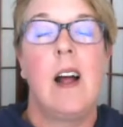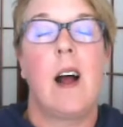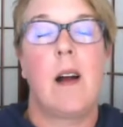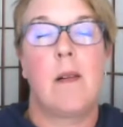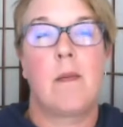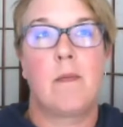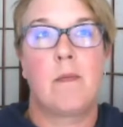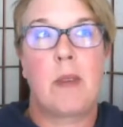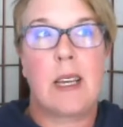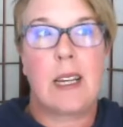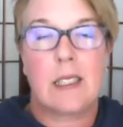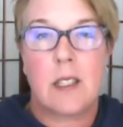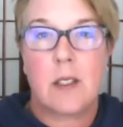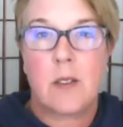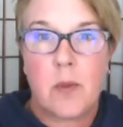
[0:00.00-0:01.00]
Um,
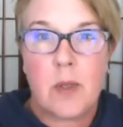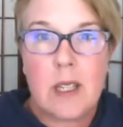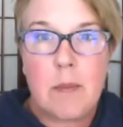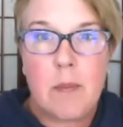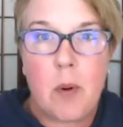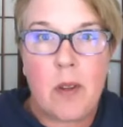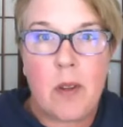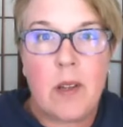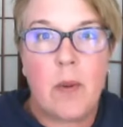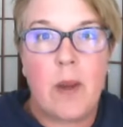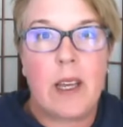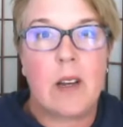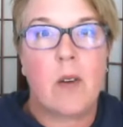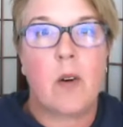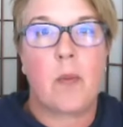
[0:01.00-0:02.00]
because it's really important that we
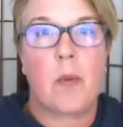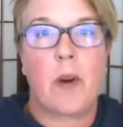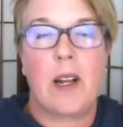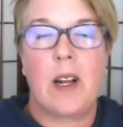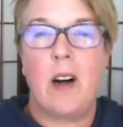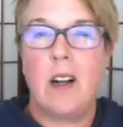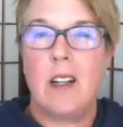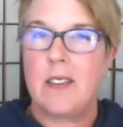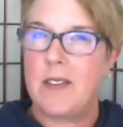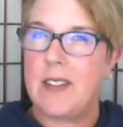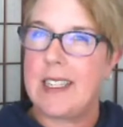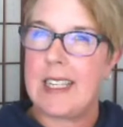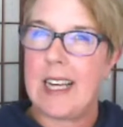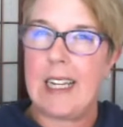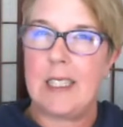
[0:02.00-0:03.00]
incorporate all of
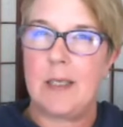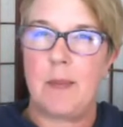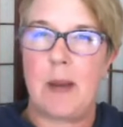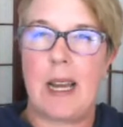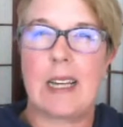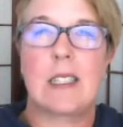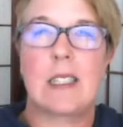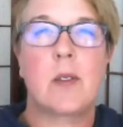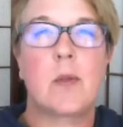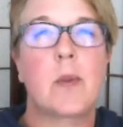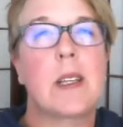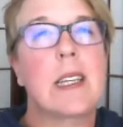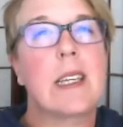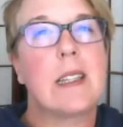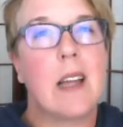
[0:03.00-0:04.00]
these aspects to
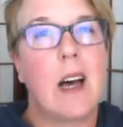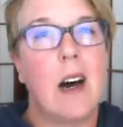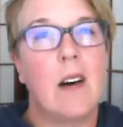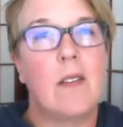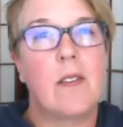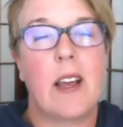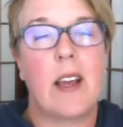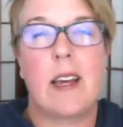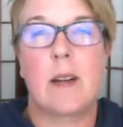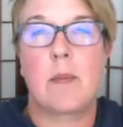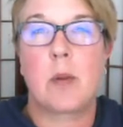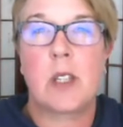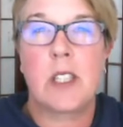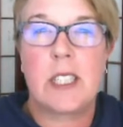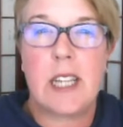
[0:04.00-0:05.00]
really love and
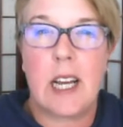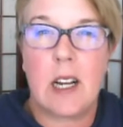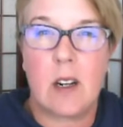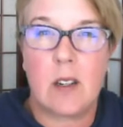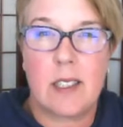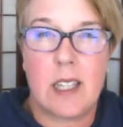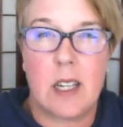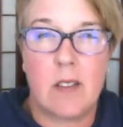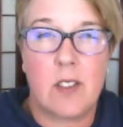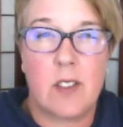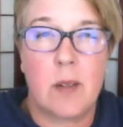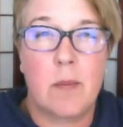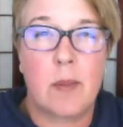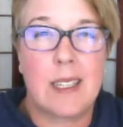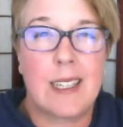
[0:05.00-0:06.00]
appreciate ourselves
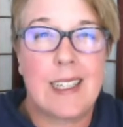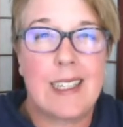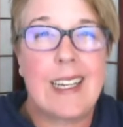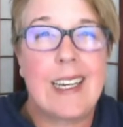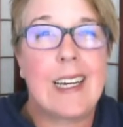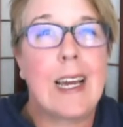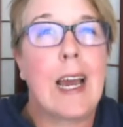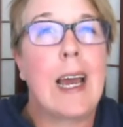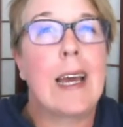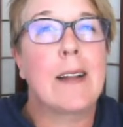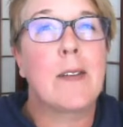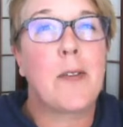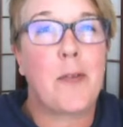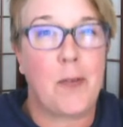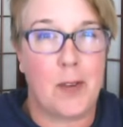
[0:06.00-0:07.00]
completely
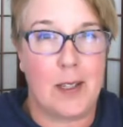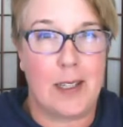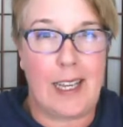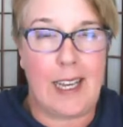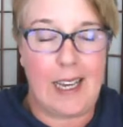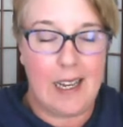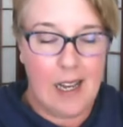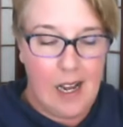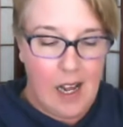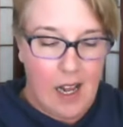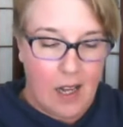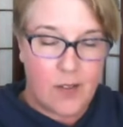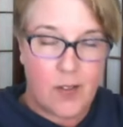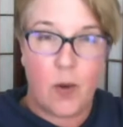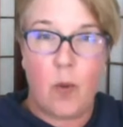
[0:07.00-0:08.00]
and fully.
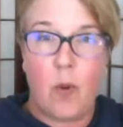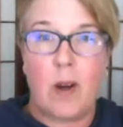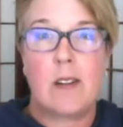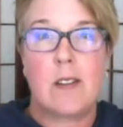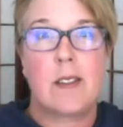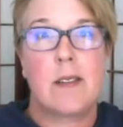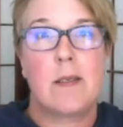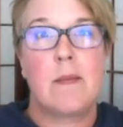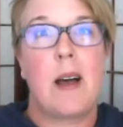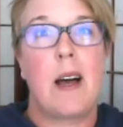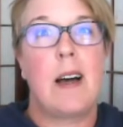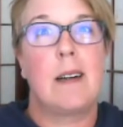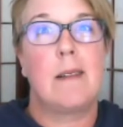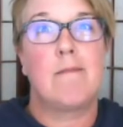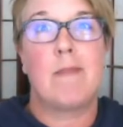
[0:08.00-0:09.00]
So, what are some
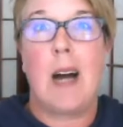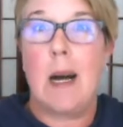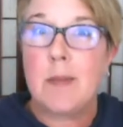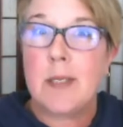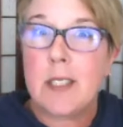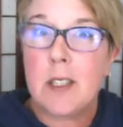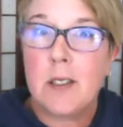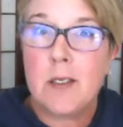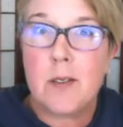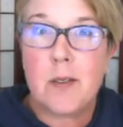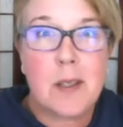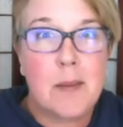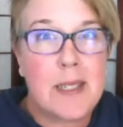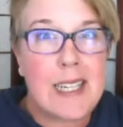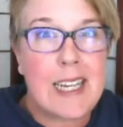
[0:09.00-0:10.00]
um, obstacles or
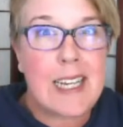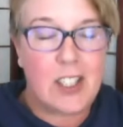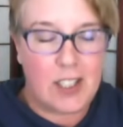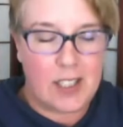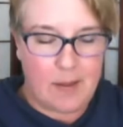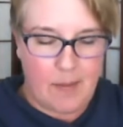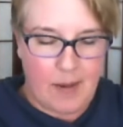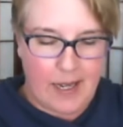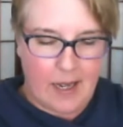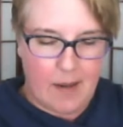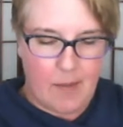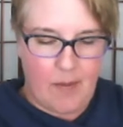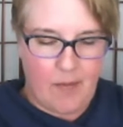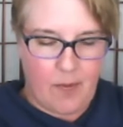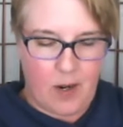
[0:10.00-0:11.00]
limitations that might come
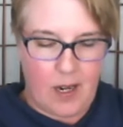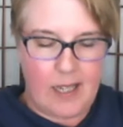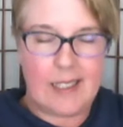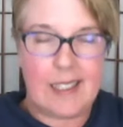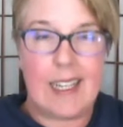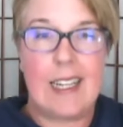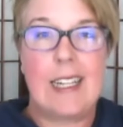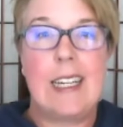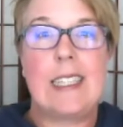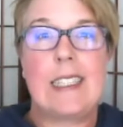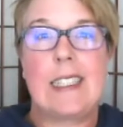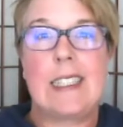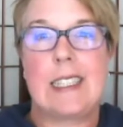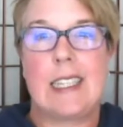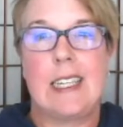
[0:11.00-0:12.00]
up for us? And
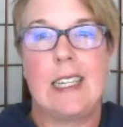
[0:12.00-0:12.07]
it's